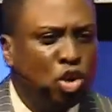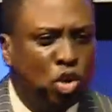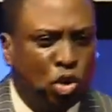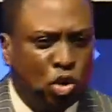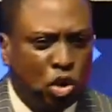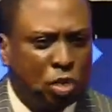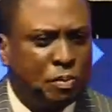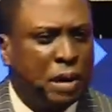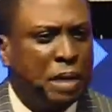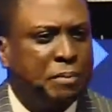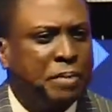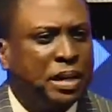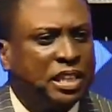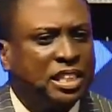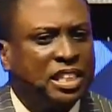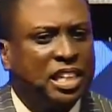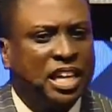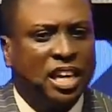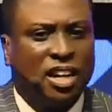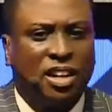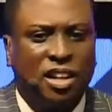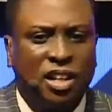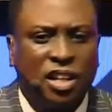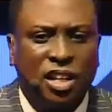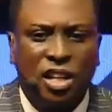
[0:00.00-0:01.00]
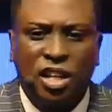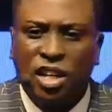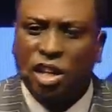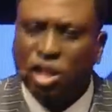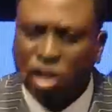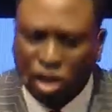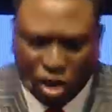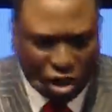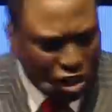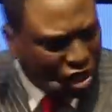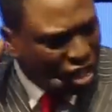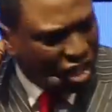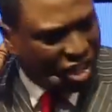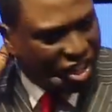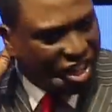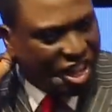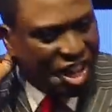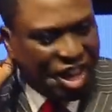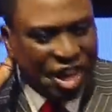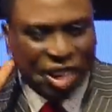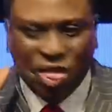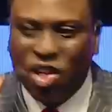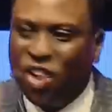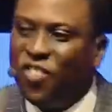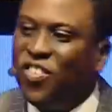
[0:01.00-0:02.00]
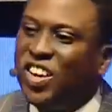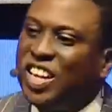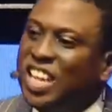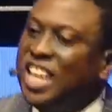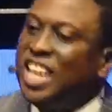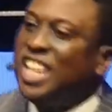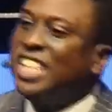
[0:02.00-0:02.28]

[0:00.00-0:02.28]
you grow by practical. Nobody,